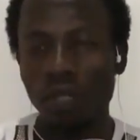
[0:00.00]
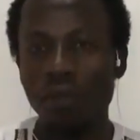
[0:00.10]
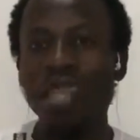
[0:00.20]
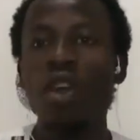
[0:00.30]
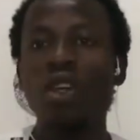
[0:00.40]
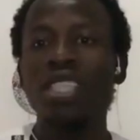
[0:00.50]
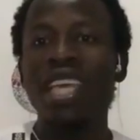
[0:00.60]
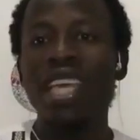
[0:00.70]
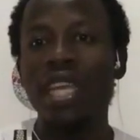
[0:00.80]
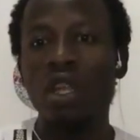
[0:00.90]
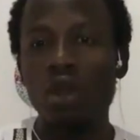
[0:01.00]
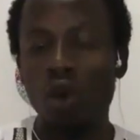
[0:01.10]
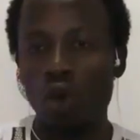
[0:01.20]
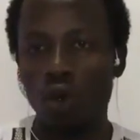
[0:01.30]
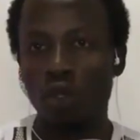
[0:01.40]
because he
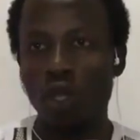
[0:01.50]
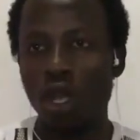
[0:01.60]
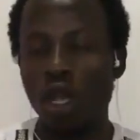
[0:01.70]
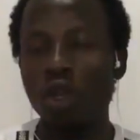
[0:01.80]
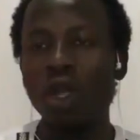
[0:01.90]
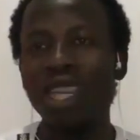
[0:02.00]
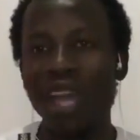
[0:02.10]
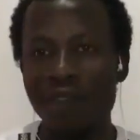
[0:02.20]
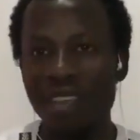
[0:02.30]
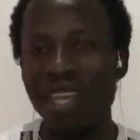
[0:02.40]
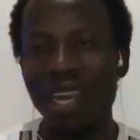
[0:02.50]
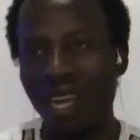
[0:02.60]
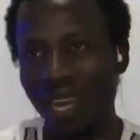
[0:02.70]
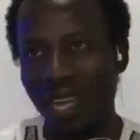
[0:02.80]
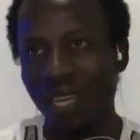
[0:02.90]
knows not having a
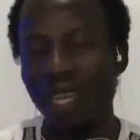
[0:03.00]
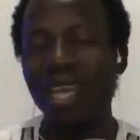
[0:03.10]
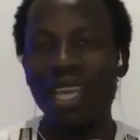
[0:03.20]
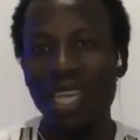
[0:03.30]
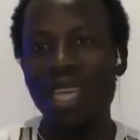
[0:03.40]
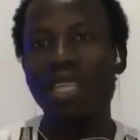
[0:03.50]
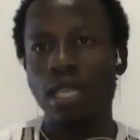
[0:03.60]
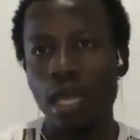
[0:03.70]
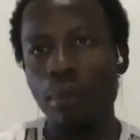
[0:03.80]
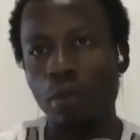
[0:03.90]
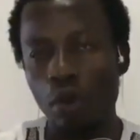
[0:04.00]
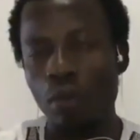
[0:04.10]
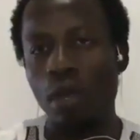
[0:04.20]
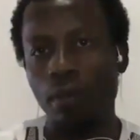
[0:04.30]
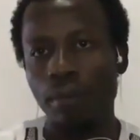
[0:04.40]
land is a
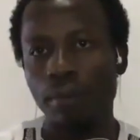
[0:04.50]
problem.